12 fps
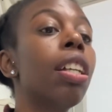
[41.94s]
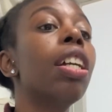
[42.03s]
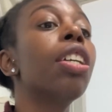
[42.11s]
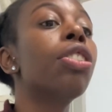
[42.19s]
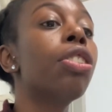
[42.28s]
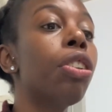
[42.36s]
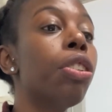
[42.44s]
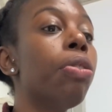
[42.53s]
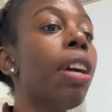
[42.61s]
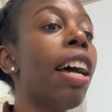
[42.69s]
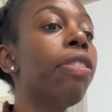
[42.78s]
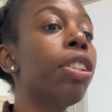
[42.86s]
So you
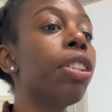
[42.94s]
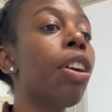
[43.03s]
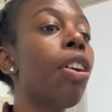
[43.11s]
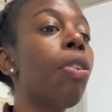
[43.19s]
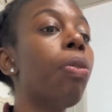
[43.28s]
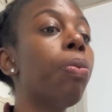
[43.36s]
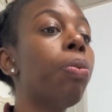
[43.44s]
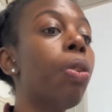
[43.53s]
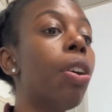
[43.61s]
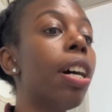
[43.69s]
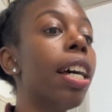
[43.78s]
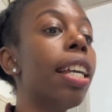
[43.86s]
have to go
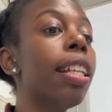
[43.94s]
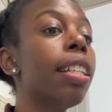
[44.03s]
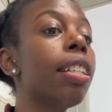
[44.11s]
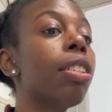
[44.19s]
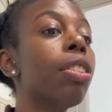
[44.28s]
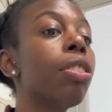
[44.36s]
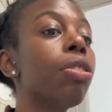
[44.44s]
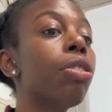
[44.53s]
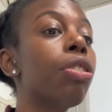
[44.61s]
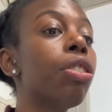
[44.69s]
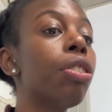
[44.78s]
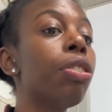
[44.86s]
1,
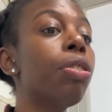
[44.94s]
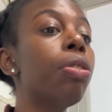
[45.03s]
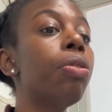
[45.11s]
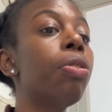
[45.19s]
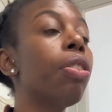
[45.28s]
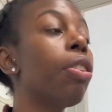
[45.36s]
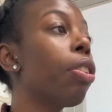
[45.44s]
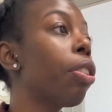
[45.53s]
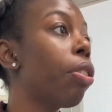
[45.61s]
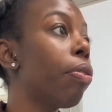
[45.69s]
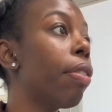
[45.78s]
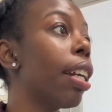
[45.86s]
2,
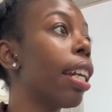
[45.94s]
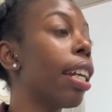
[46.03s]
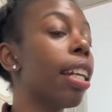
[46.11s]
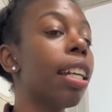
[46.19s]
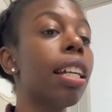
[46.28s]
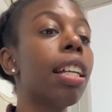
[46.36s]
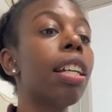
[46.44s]
3.